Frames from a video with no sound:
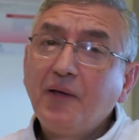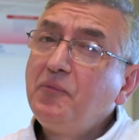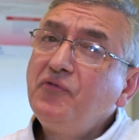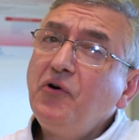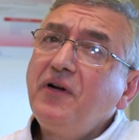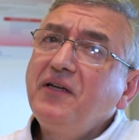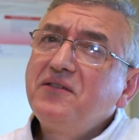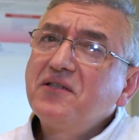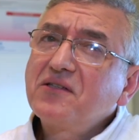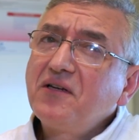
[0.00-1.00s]
Before I
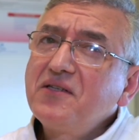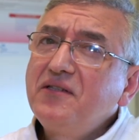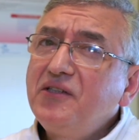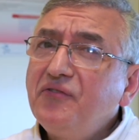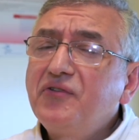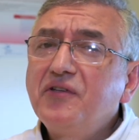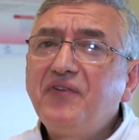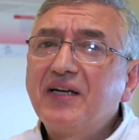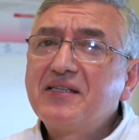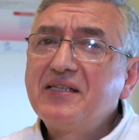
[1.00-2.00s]
discuss the different
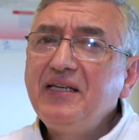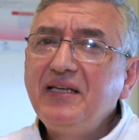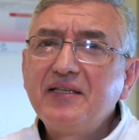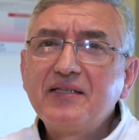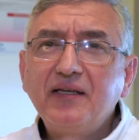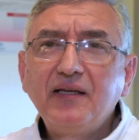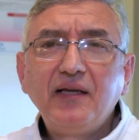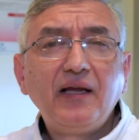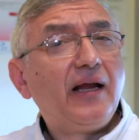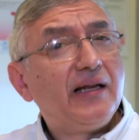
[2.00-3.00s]
vaccines,
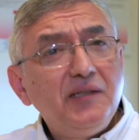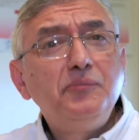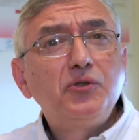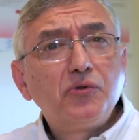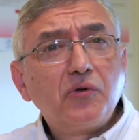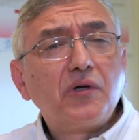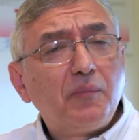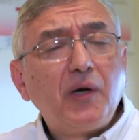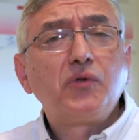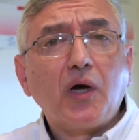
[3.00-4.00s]
let me talk
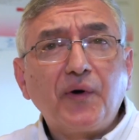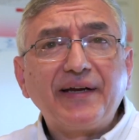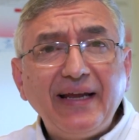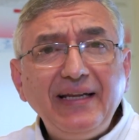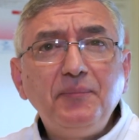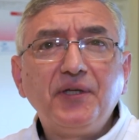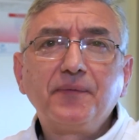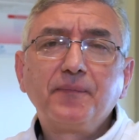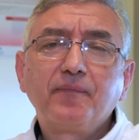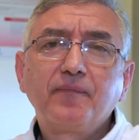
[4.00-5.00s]
about our enemy.